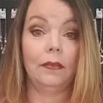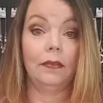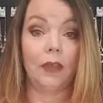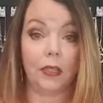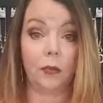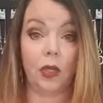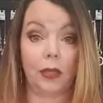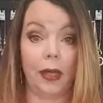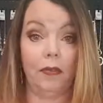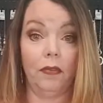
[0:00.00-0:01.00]
Facebook
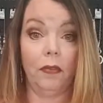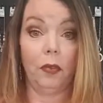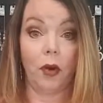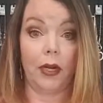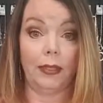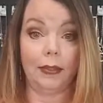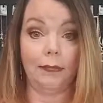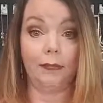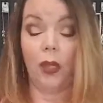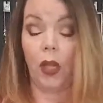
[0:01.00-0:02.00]
Live parties.
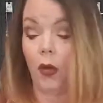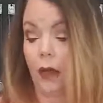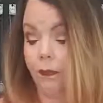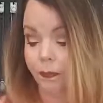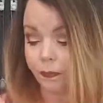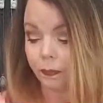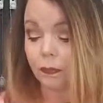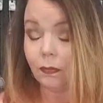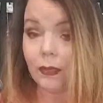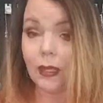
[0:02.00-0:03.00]
Okay,
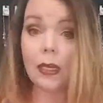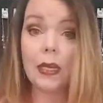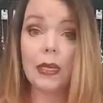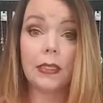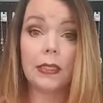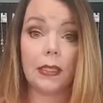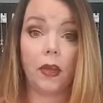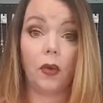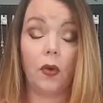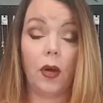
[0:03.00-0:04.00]

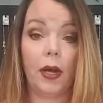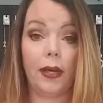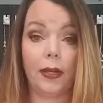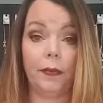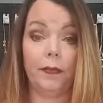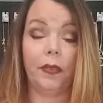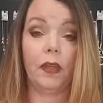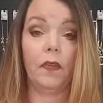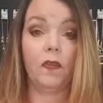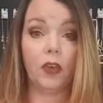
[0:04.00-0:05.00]
so
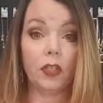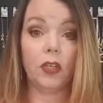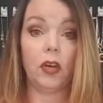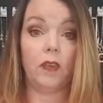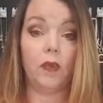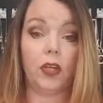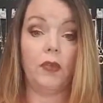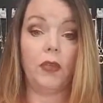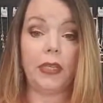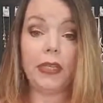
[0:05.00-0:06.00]
first off, what you
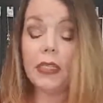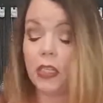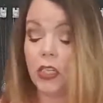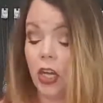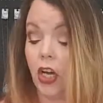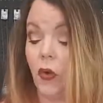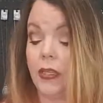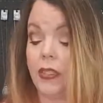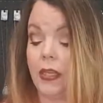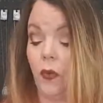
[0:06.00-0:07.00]
need to know
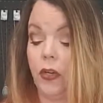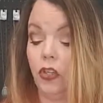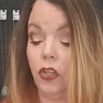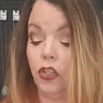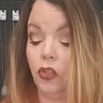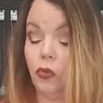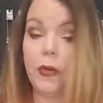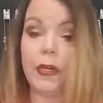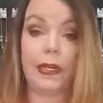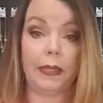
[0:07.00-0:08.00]
is that when your
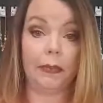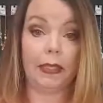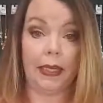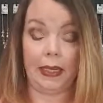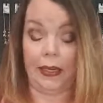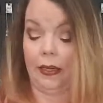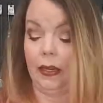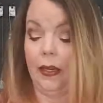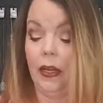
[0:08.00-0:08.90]
jewelry comes in,